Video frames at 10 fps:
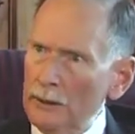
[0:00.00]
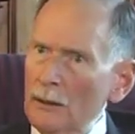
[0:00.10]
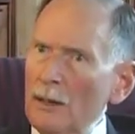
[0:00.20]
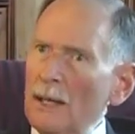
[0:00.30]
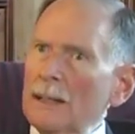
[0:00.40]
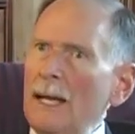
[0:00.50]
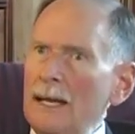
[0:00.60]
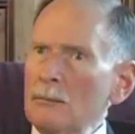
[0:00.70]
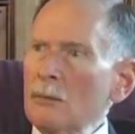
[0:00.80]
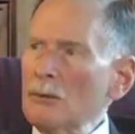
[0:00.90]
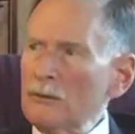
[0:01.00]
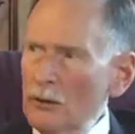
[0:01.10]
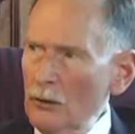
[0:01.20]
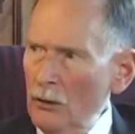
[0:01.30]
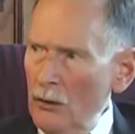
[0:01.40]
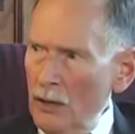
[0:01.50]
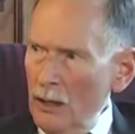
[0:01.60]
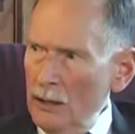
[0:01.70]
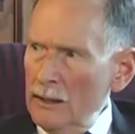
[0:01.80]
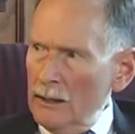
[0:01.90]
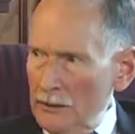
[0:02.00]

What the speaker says: on and move along